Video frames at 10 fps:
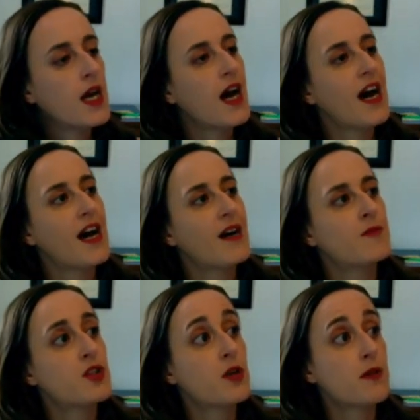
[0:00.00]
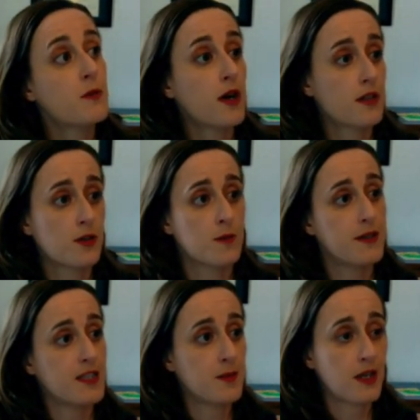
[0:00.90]
Um, so we want to
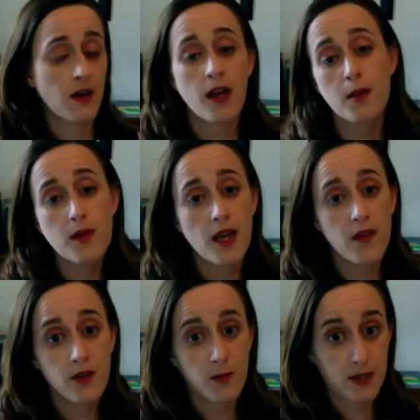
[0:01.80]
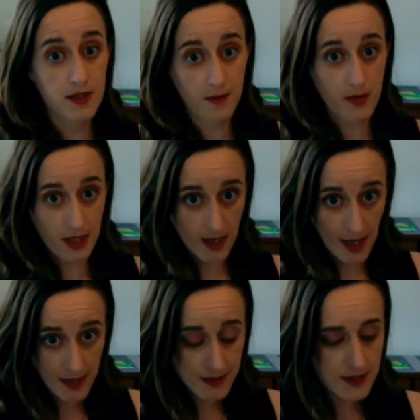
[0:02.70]
replace my crying behavior with something
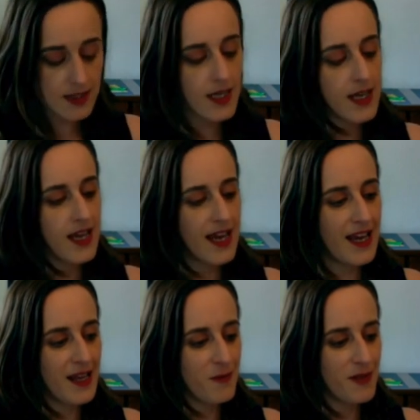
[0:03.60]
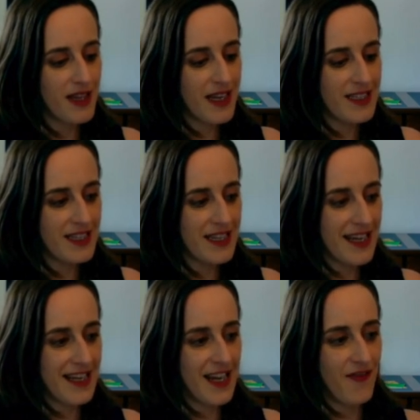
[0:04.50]
else and would like to
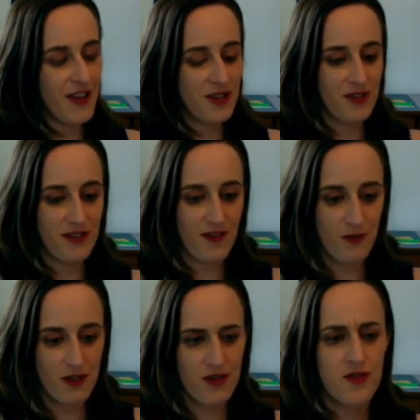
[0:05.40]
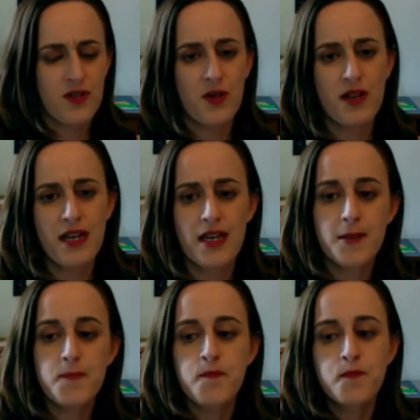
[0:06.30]
get a functional reinforcer. So, like,
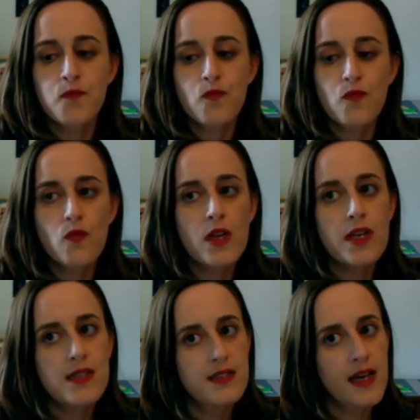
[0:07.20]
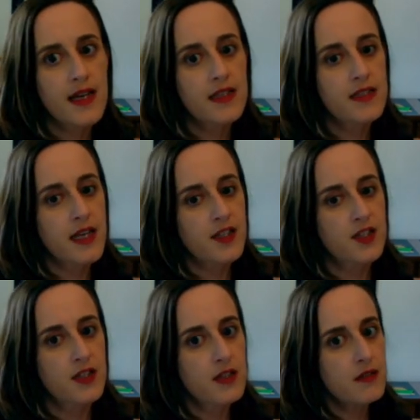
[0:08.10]
is that
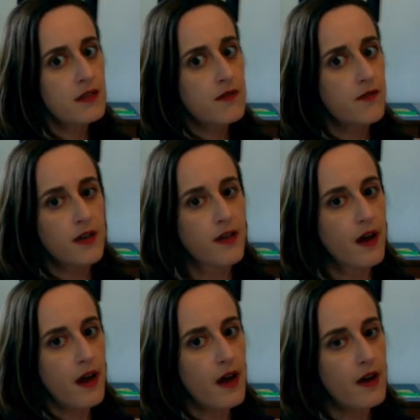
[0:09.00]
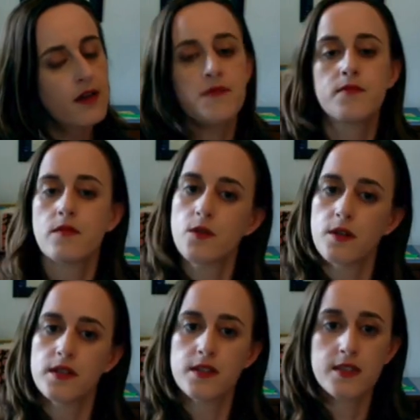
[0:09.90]
attention for the hug or
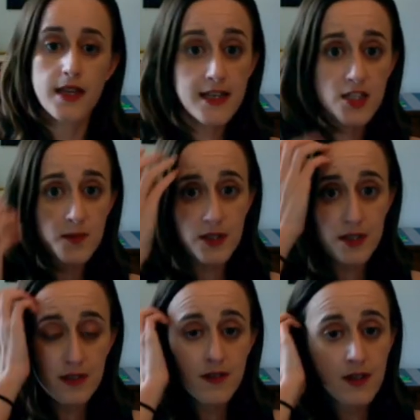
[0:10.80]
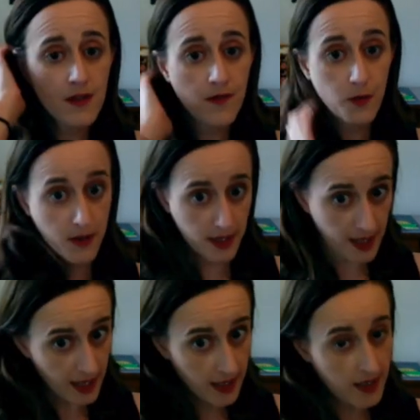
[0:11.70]
is it tangible for the
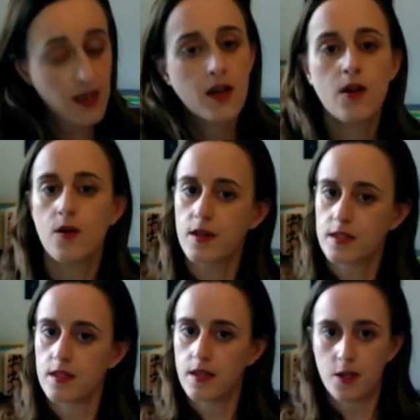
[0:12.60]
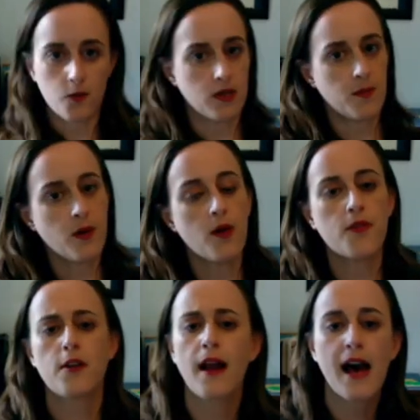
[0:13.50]
cake? or is it equally both?
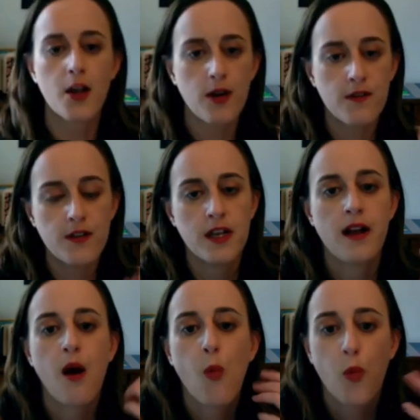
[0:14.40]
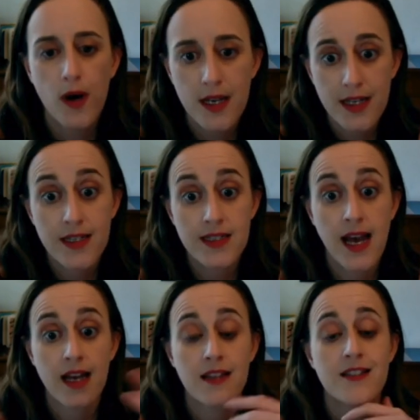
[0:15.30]
Or how do I figure out what
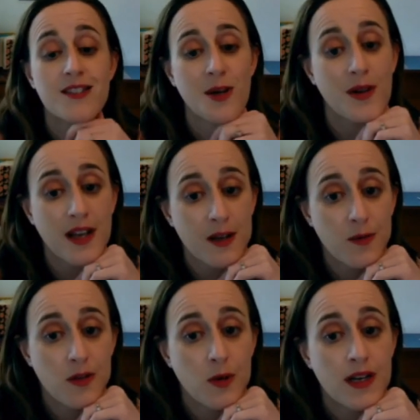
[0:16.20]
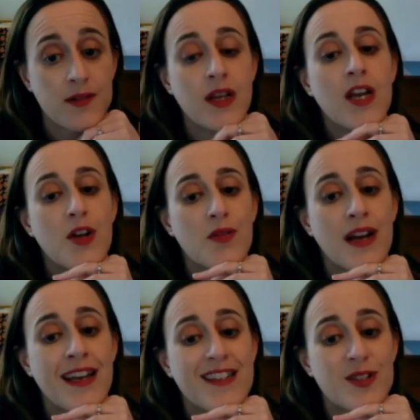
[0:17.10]
exactly is going on with what?
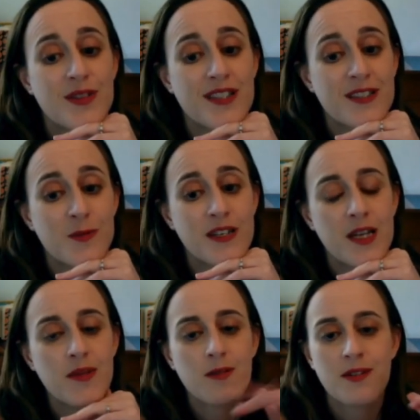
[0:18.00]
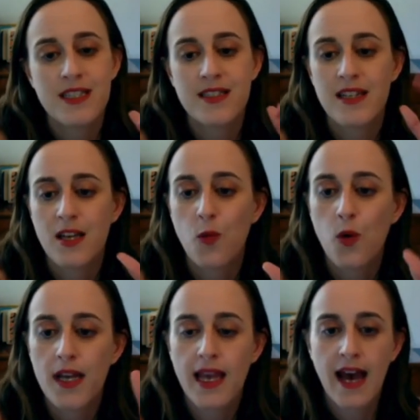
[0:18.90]
Right? So, this is what I mean when I say like
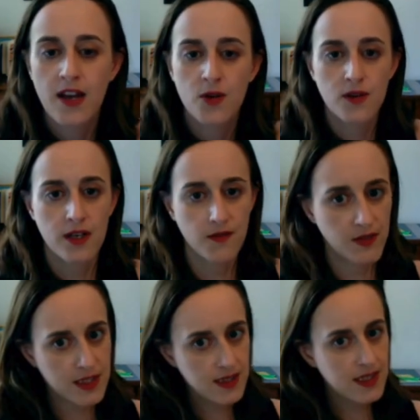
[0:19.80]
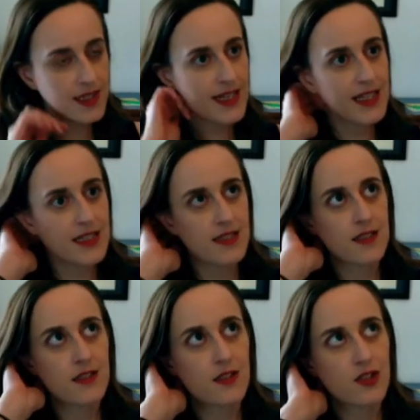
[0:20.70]
what category it fits in
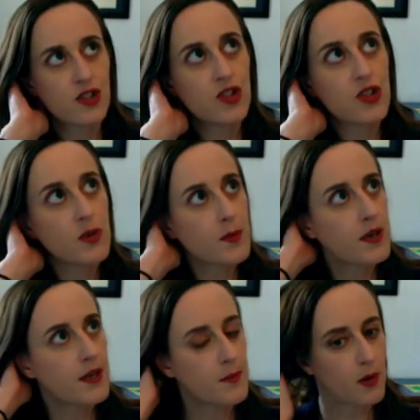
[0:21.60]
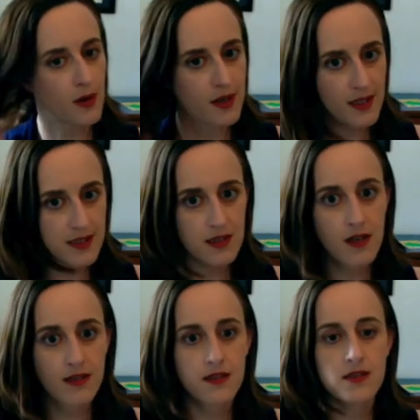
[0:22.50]
isn't super important as
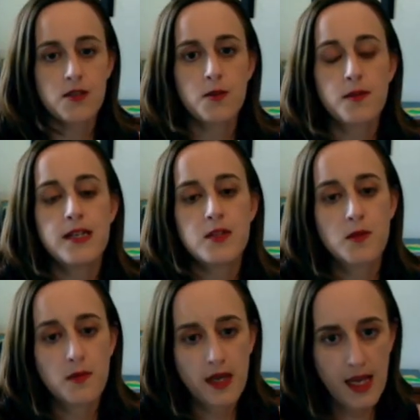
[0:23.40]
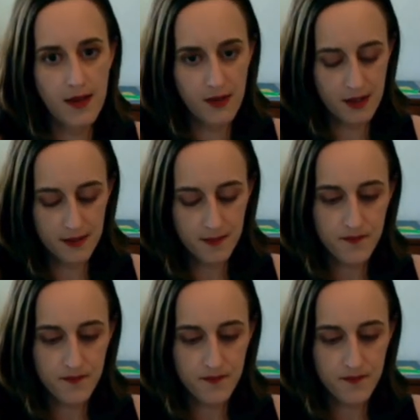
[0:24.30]
long as the replacement behavior